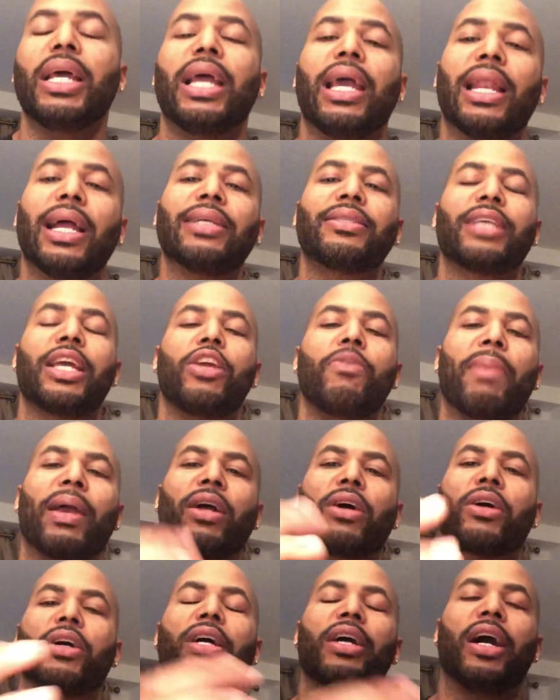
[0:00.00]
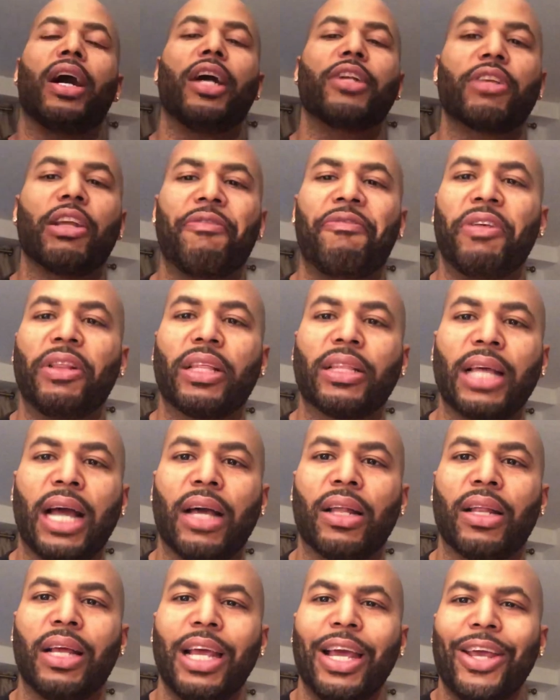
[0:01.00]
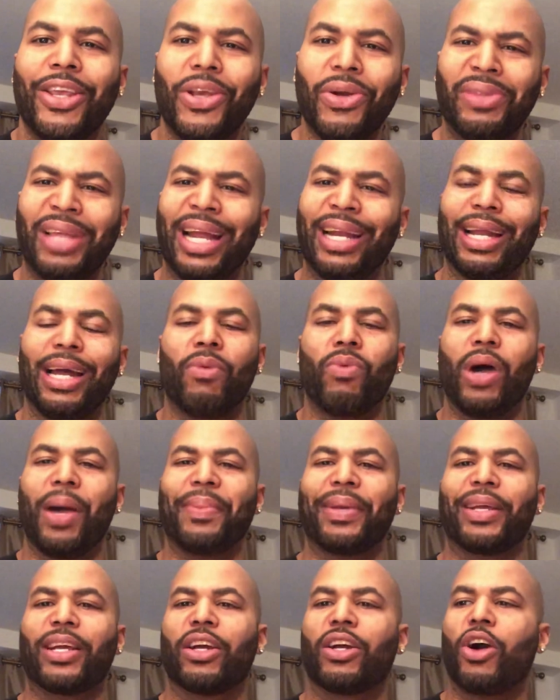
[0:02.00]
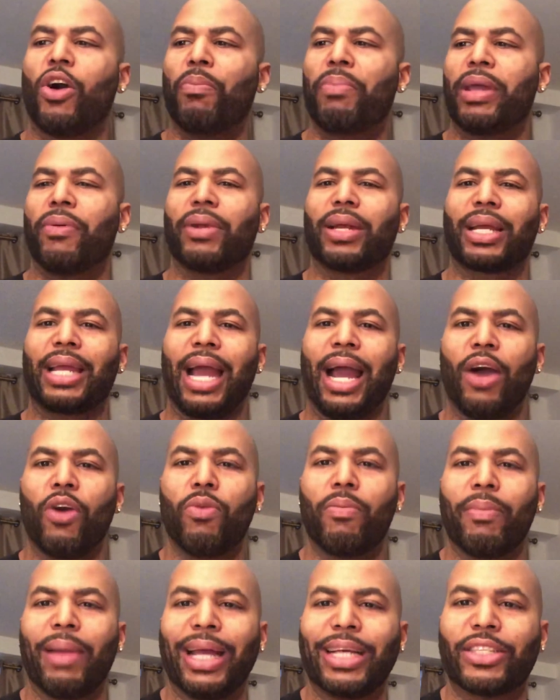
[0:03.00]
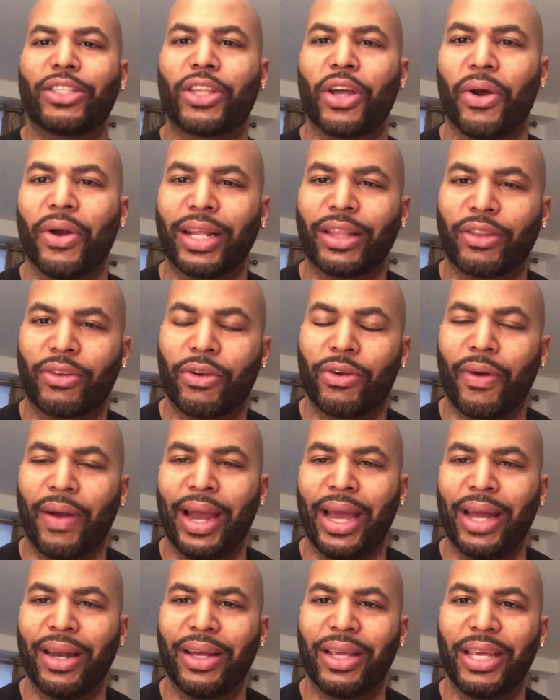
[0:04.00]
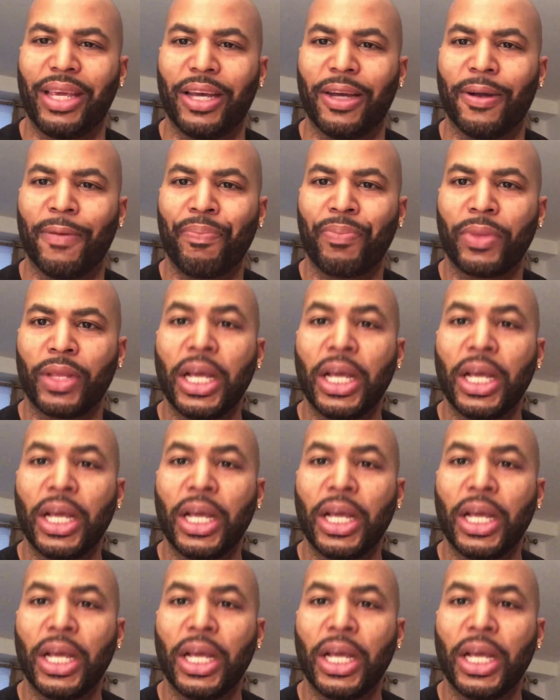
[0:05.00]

And let's say you make a good $150,000. You think that woman could go be with a guy who makes 30 grand a year?